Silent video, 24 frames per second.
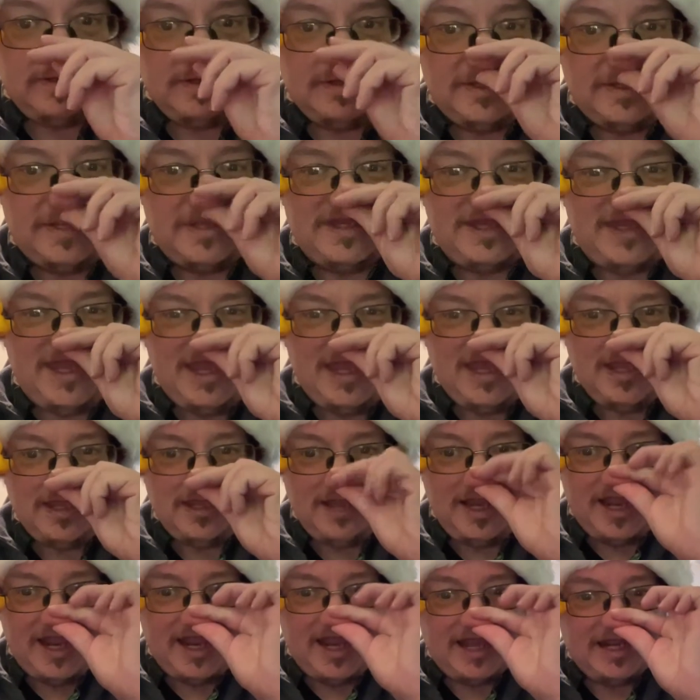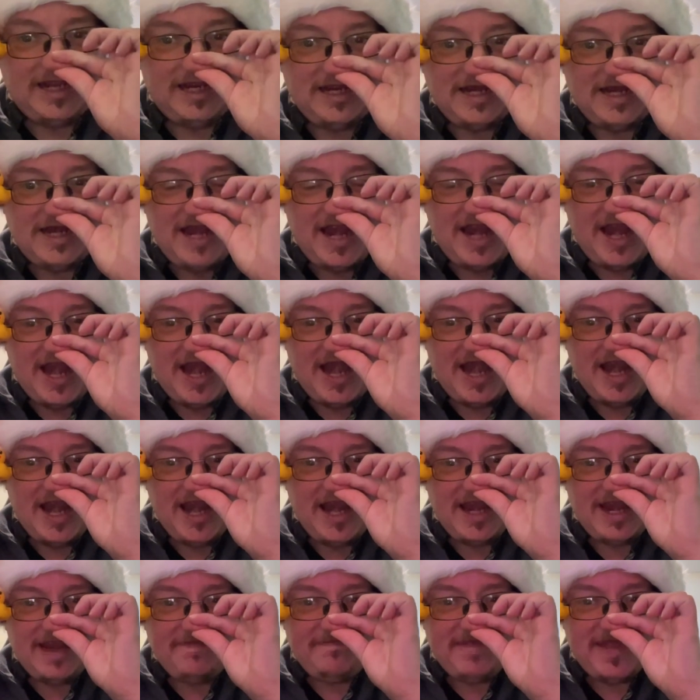Brother, yeah. Just
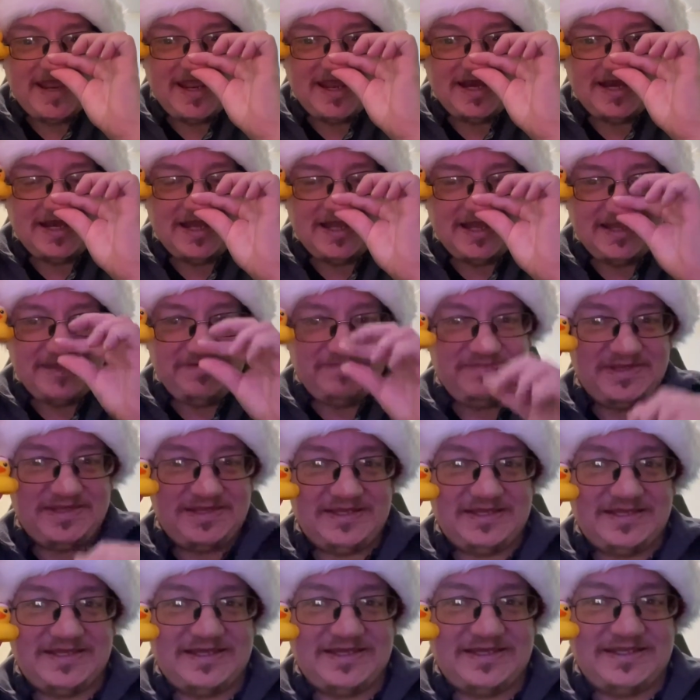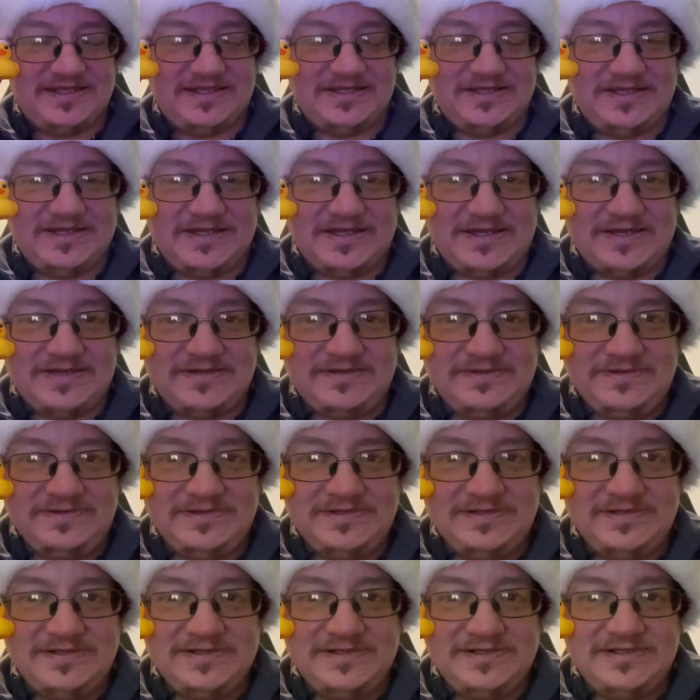looks a bit like me. There you go.
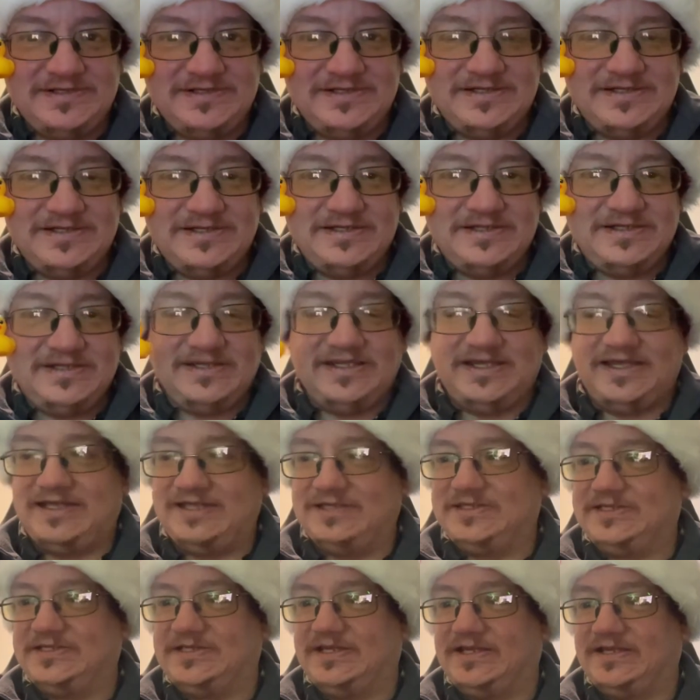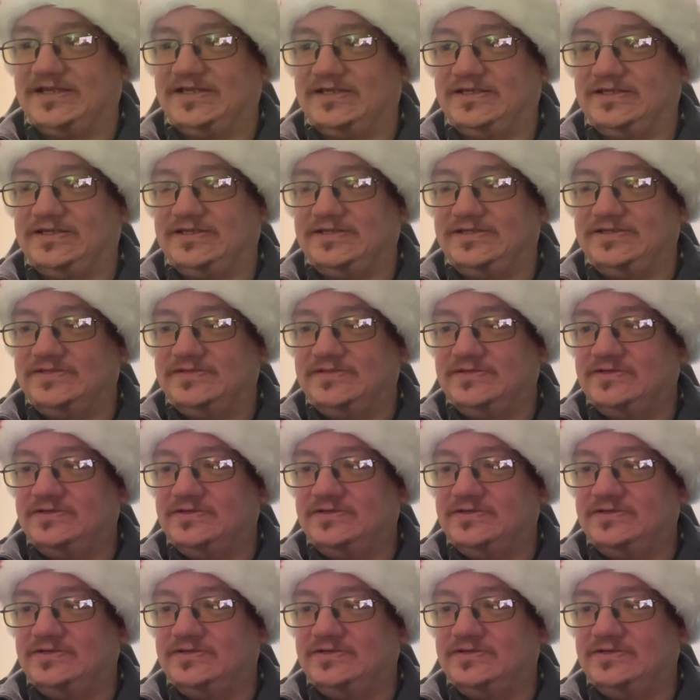It's a